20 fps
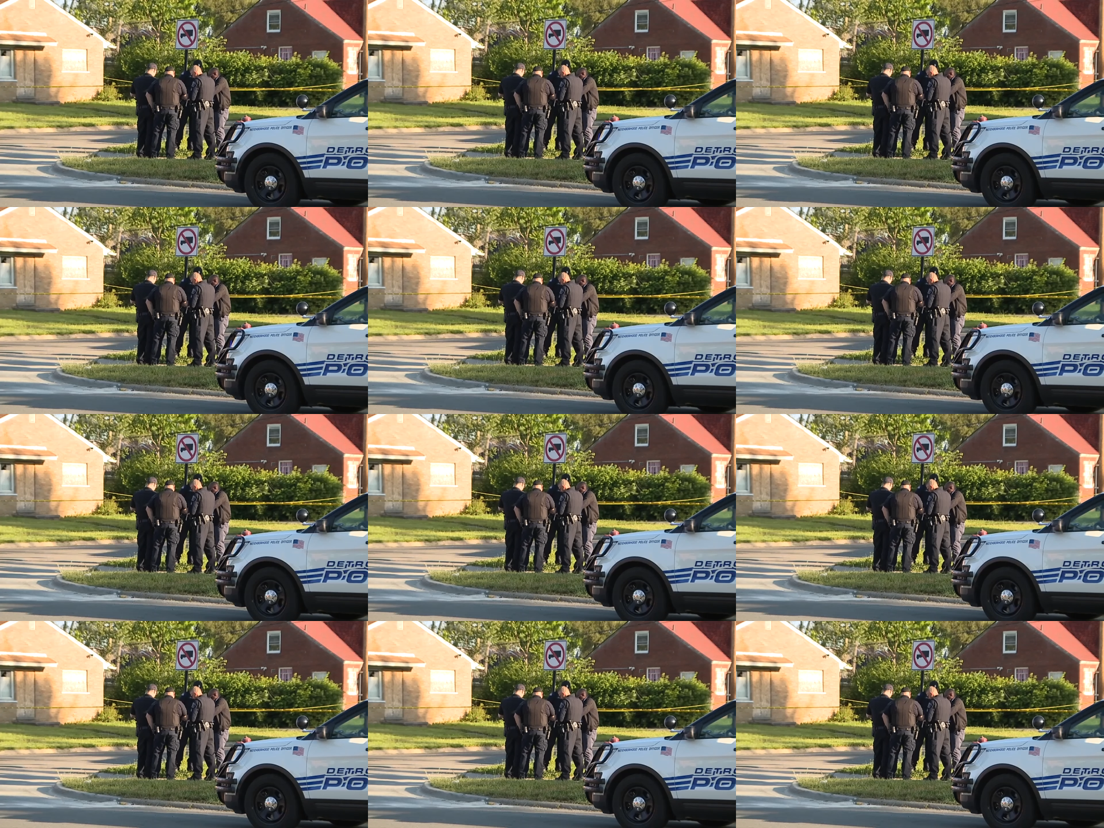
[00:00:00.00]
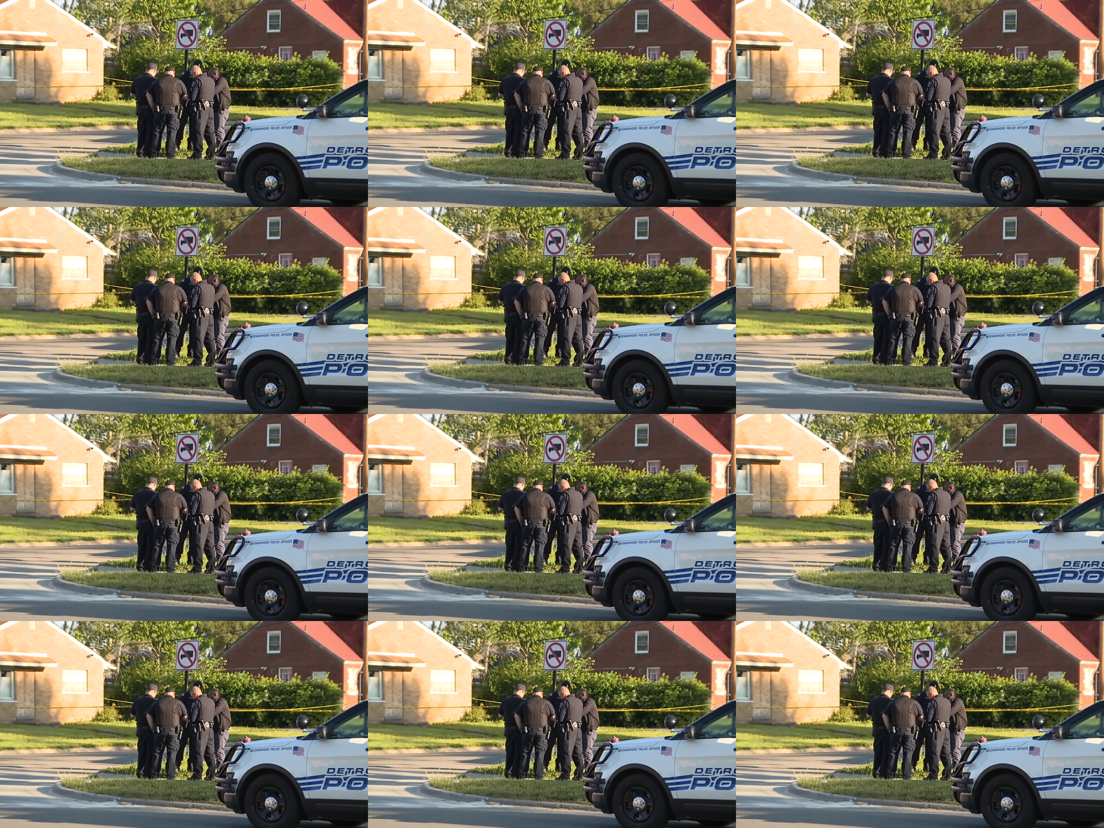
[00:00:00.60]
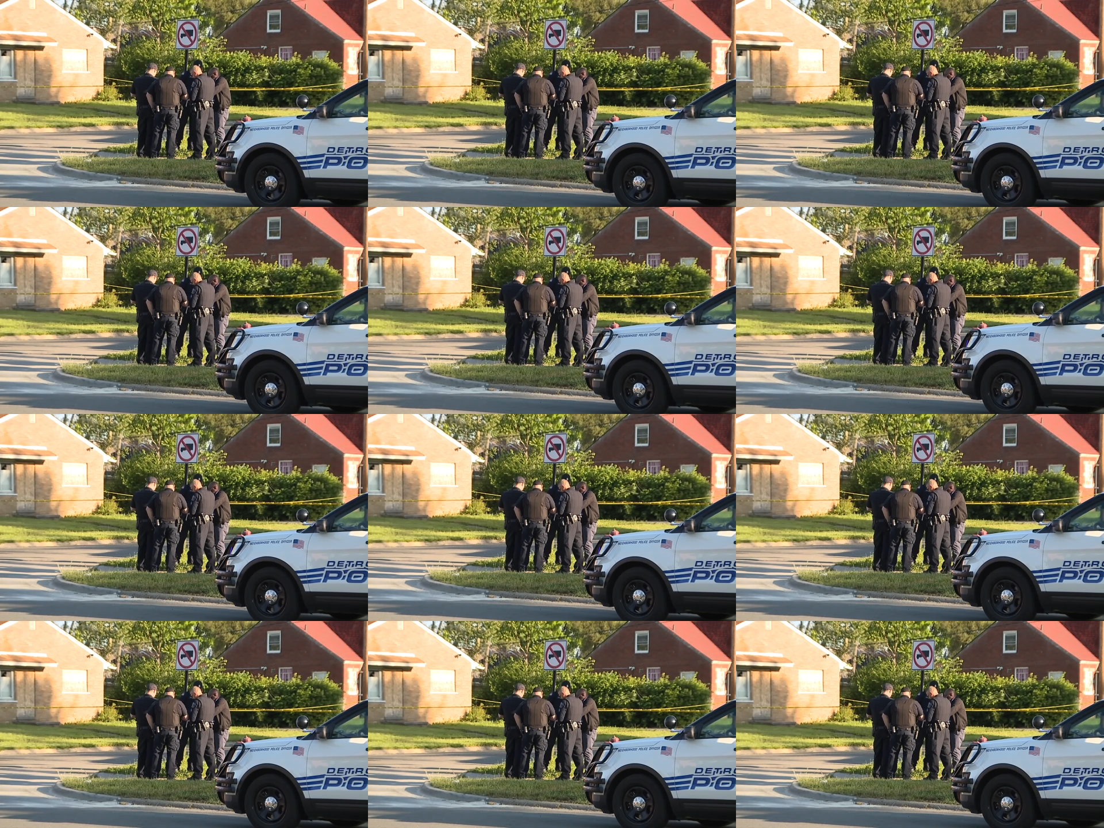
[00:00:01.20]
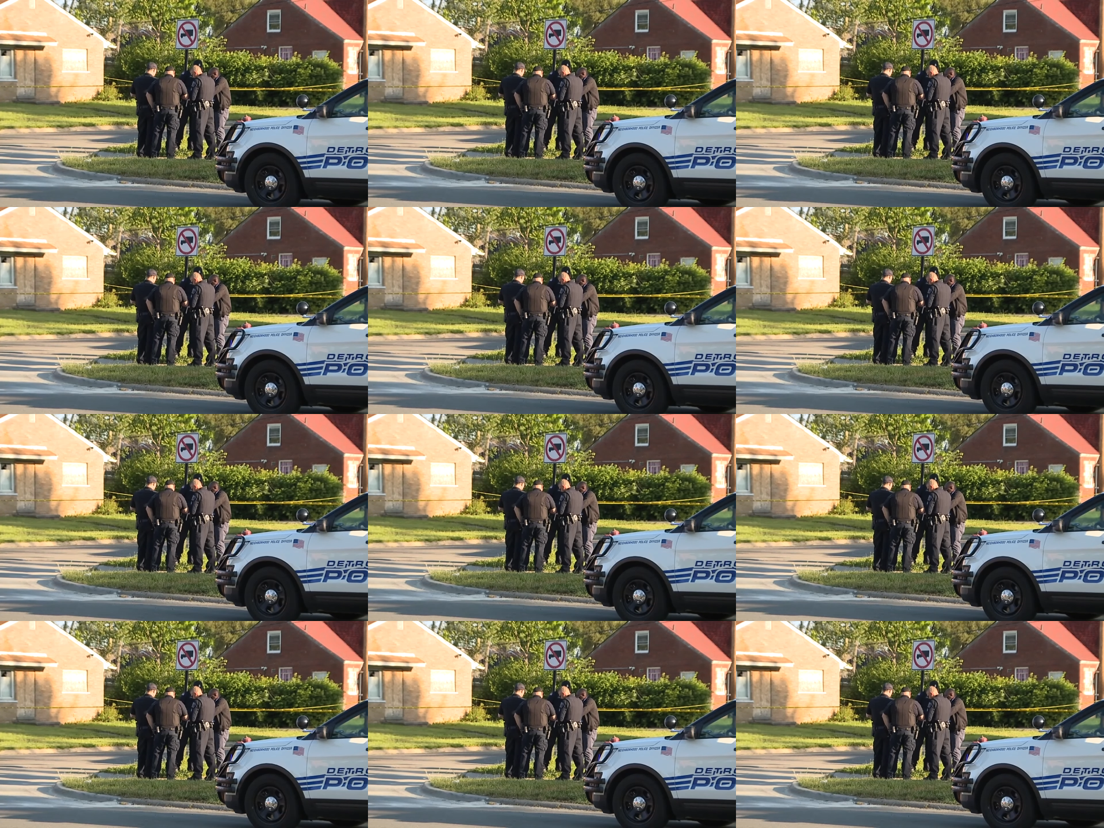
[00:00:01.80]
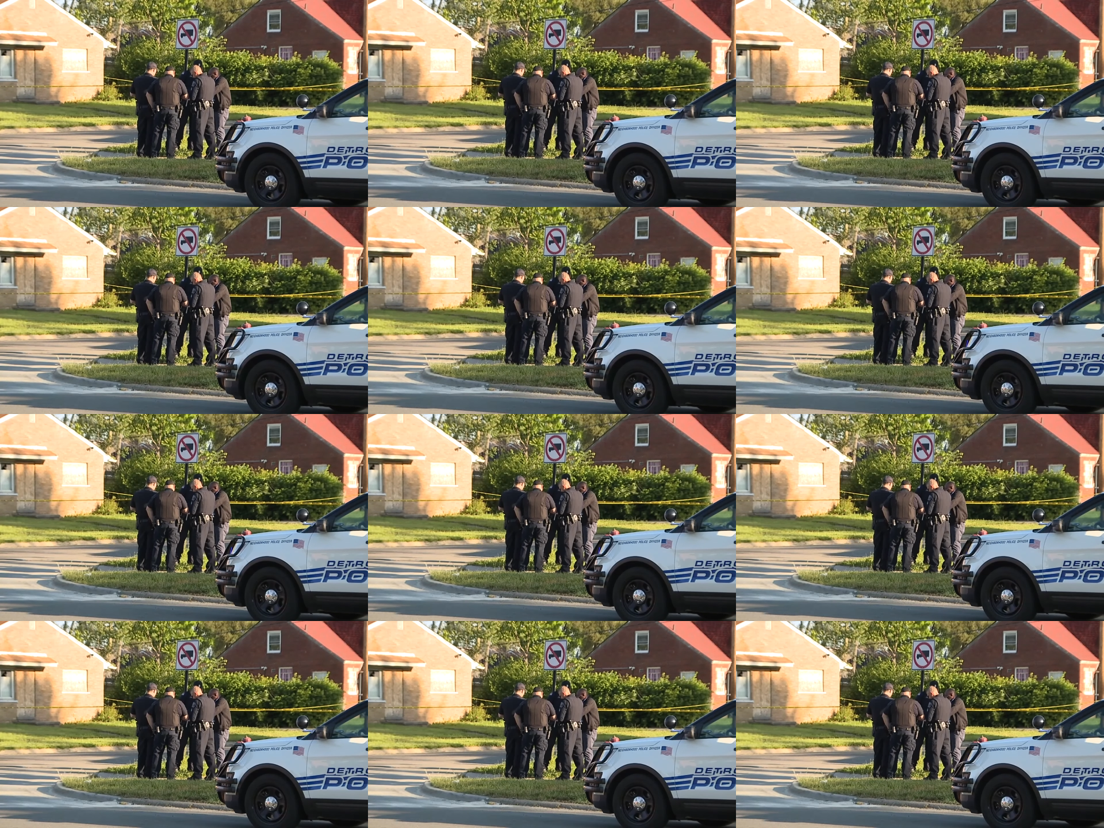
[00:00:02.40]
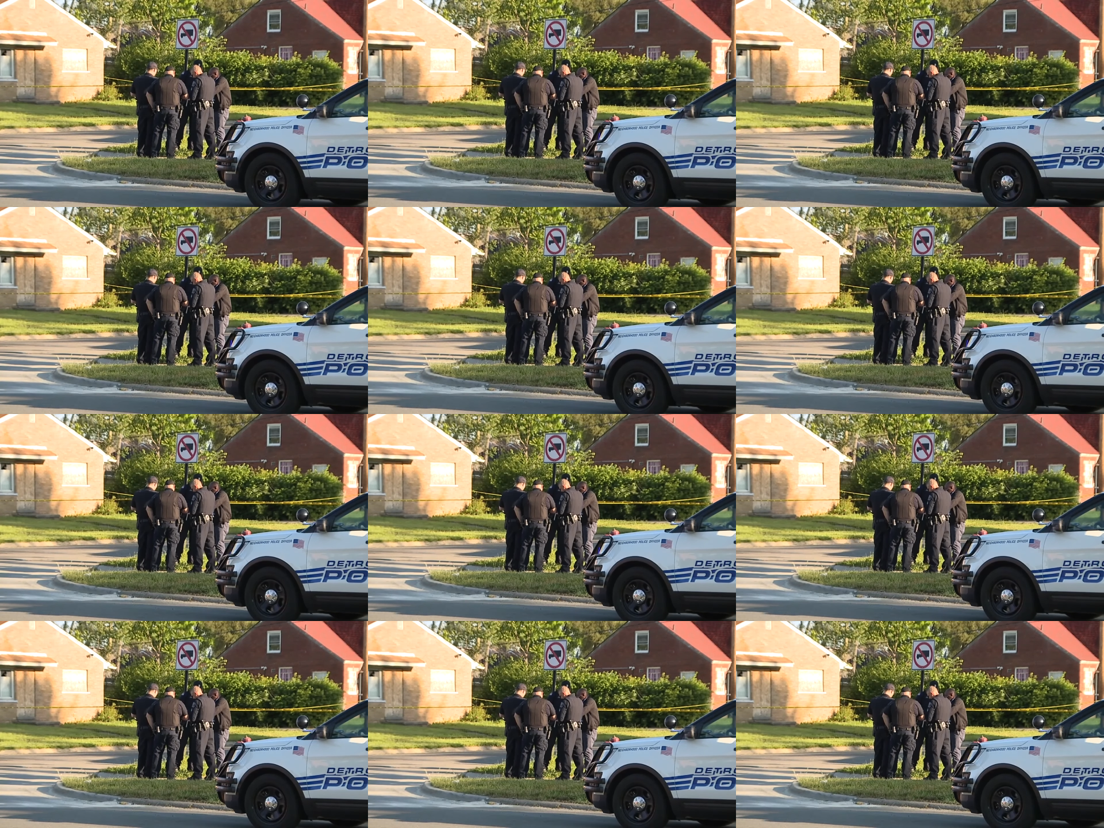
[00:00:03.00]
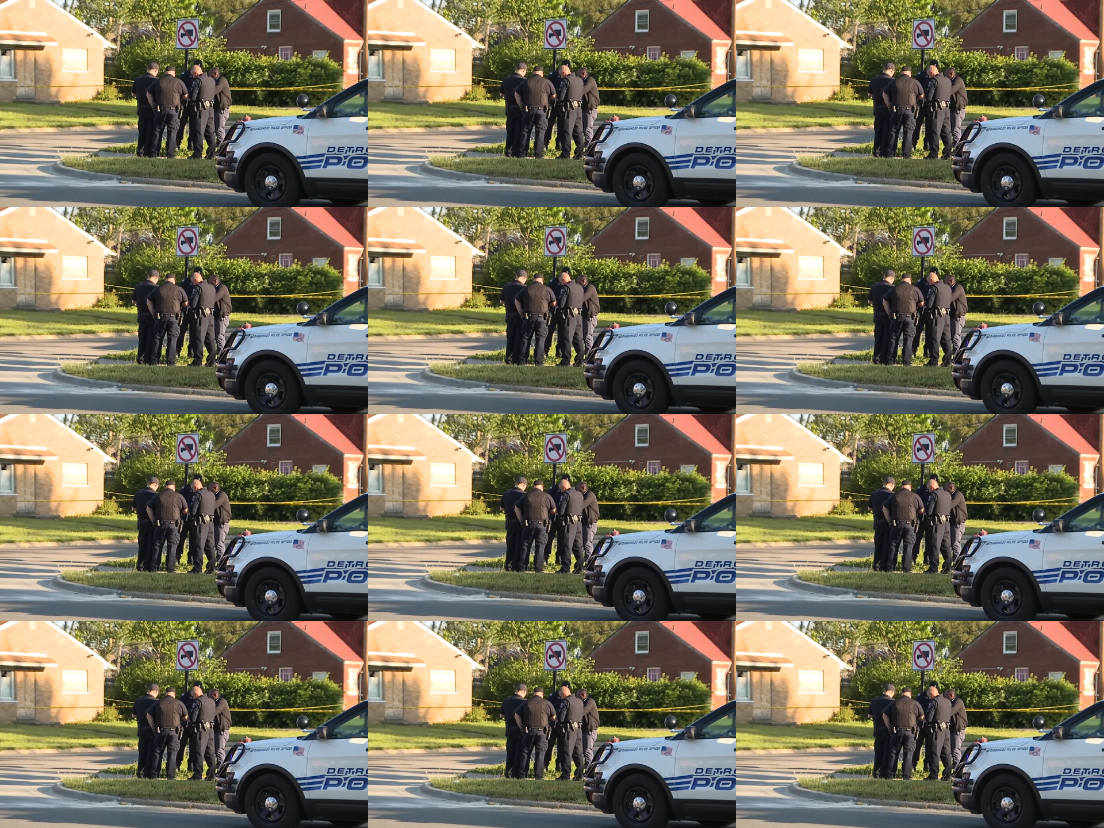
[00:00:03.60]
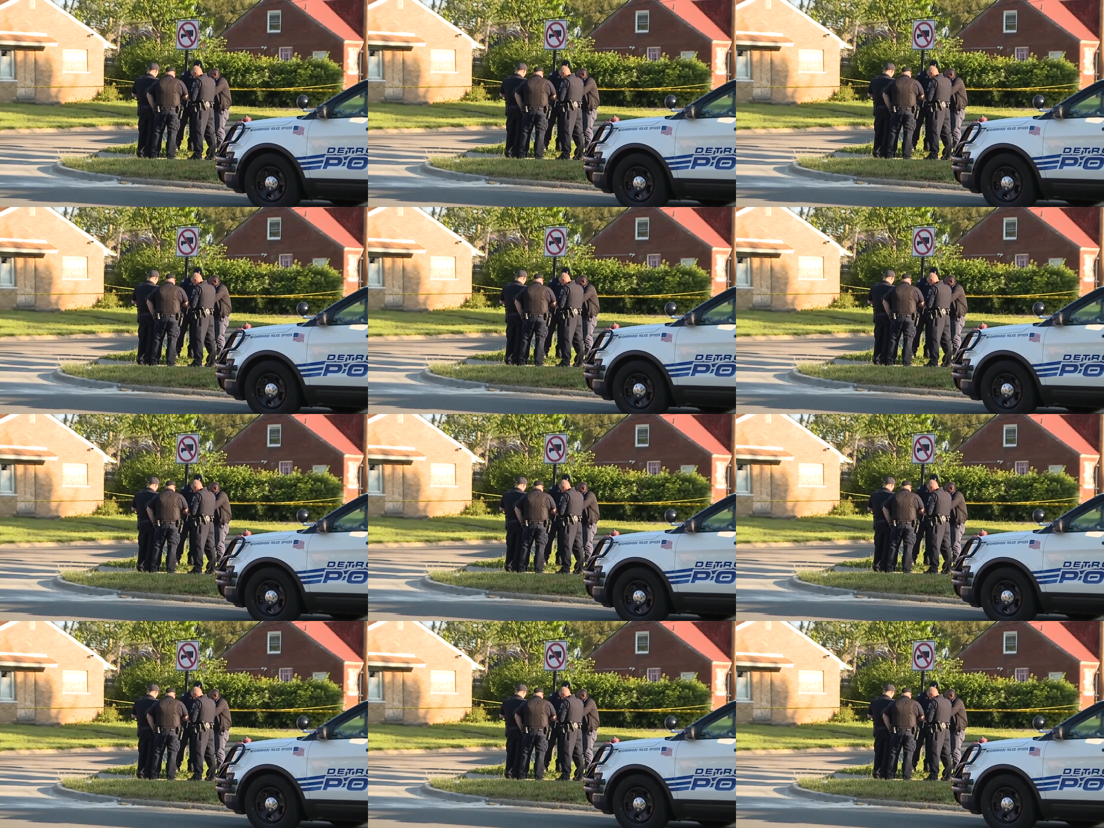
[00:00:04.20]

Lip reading: No face is visible, so there are no lips to read.